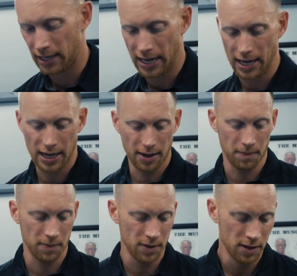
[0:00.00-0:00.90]
to get
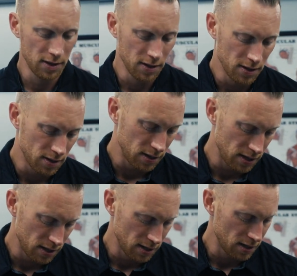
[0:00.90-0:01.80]
him
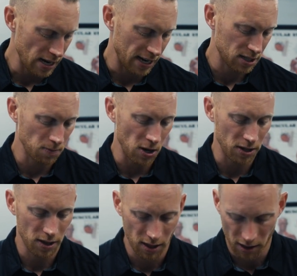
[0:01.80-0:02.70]
next
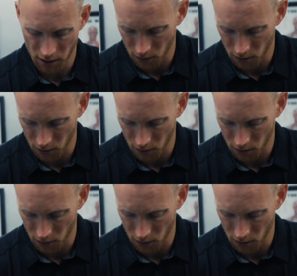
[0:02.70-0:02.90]
month